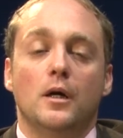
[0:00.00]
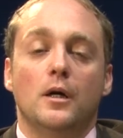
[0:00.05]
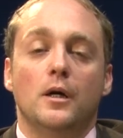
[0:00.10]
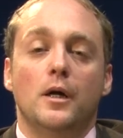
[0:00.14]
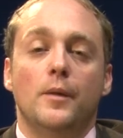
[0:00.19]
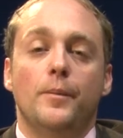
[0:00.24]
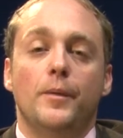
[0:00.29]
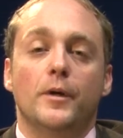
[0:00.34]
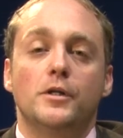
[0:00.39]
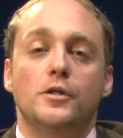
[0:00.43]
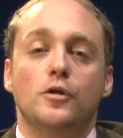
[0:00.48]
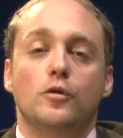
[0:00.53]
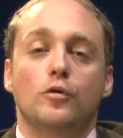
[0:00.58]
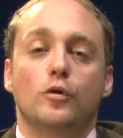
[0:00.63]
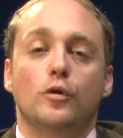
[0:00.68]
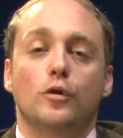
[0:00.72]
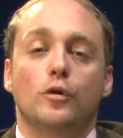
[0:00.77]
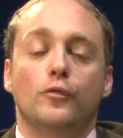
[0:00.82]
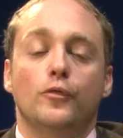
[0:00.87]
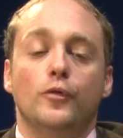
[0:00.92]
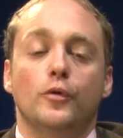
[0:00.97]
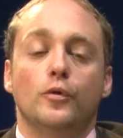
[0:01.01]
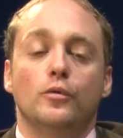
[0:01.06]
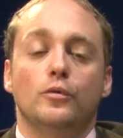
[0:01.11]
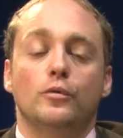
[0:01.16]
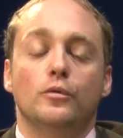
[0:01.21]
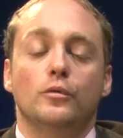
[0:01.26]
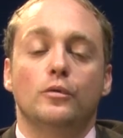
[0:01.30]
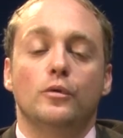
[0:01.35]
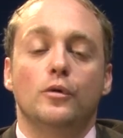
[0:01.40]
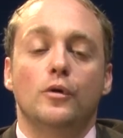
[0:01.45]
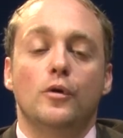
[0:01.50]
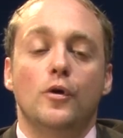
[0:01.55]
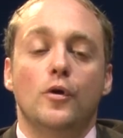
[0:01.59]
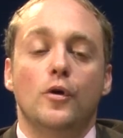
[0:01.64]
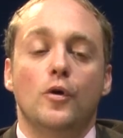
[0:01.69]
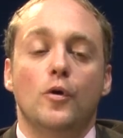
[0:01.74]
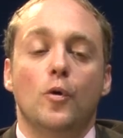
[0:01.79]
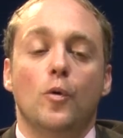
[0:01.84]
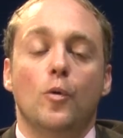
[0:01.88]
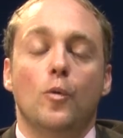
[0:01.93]
A particular view
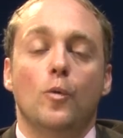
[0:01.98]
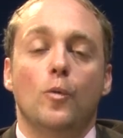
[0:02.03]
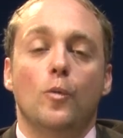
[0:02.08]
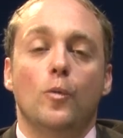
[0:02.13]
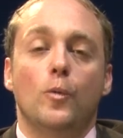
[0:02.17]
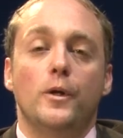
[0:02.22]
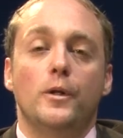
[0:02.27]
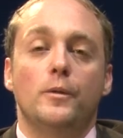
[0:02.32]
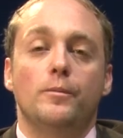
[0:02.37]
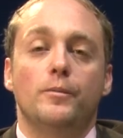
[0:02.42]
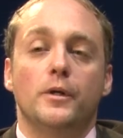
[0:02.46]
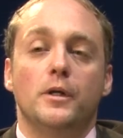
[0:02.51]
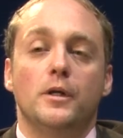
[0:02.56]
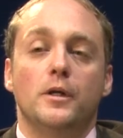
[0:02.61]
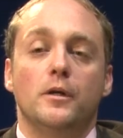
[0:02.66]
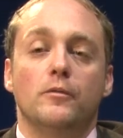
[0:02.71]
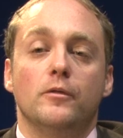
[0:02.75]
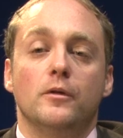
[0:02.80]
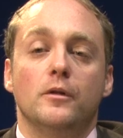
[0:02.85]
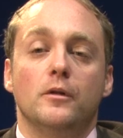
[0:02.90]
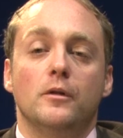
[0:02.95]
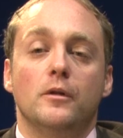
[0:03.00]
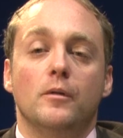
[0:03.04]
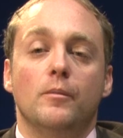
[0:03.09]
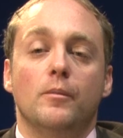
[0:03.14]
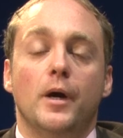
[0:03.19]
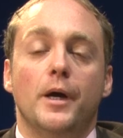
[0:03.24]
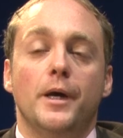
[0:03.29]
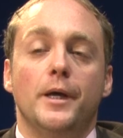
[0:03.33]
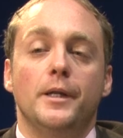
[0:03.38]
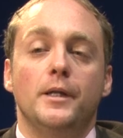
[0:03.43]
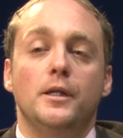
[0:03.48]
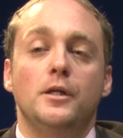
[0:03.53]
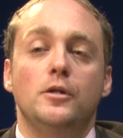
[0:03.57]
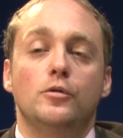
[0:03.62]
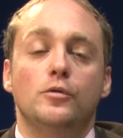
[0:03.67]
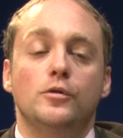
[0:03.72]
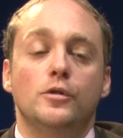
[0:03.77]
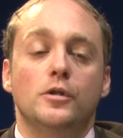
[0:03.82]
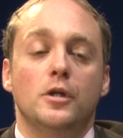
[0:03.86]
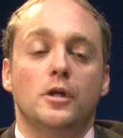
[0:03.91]
will be given by an
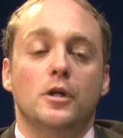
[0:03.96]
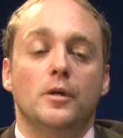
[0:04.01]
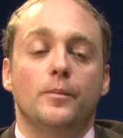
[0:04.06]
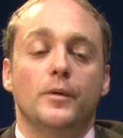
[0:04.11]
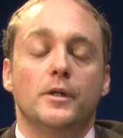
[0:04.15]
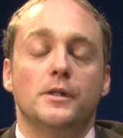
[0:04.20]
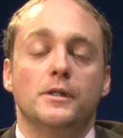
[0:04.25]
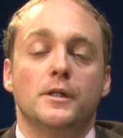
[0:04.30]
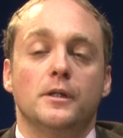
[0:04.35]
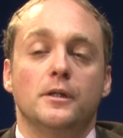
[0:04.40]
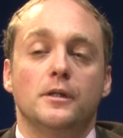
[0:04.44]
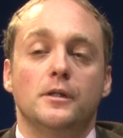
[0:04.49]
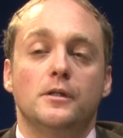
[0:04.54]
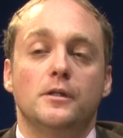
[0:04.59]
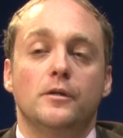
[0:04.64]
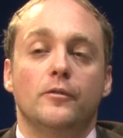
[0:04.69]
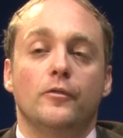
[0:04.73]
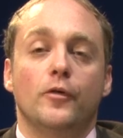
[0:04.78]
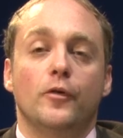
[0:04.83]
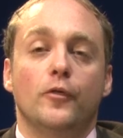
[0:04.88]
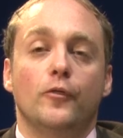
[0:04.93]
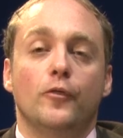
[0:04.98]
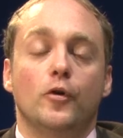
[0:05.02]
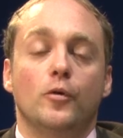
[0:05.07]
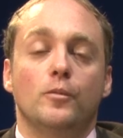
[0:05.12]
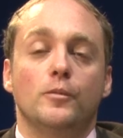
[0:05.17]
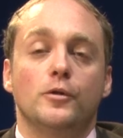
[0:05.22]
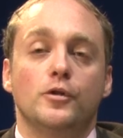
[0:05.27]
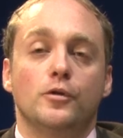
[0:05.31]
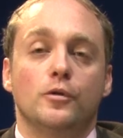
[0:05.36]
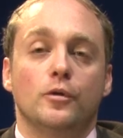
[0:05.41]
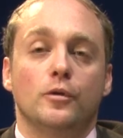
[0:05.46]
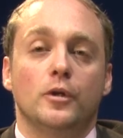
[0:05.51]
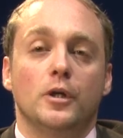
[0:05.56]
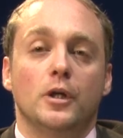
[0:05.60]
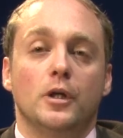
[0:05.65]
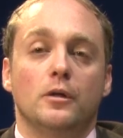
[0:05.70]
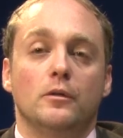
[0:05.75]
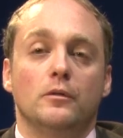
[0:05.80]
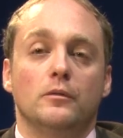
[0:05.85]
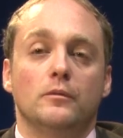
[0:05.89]
industry representative from Estonia,